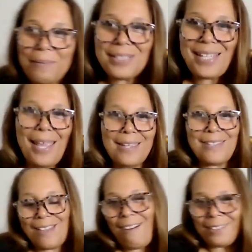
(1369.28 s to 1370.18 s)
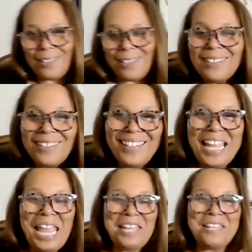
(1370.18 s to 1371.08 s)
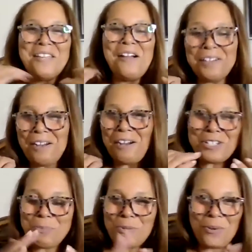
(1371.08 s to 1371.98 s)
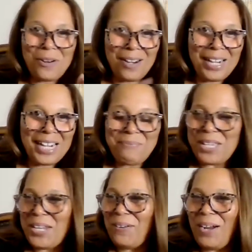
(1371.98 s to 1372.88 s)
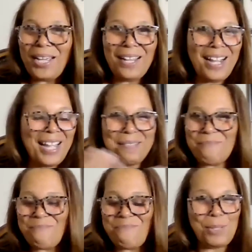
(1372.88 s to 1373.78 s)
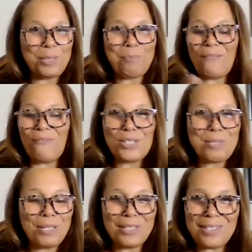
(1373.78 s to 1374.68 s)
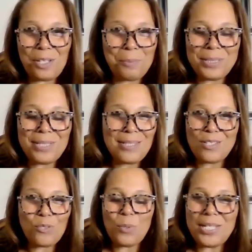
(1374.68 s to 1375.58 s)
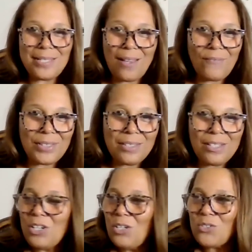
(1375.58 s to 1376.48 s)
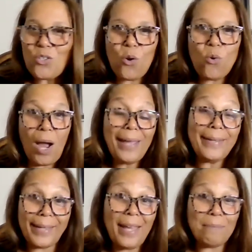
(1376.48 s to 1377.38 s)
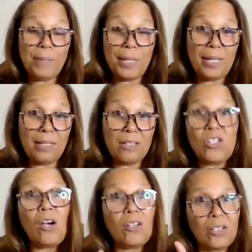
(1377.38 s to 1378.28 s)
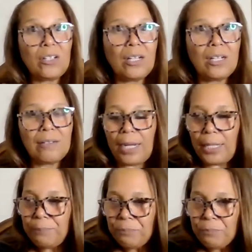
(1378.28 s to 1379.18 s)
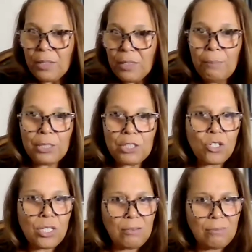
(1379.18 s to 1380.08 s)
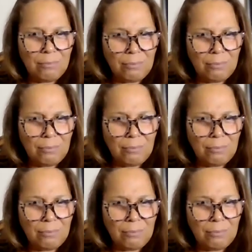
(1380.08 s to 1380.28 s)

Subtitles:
was a young entrepreneur. You know, I built my first $1 million business at 27. So I get being younger, right? But she,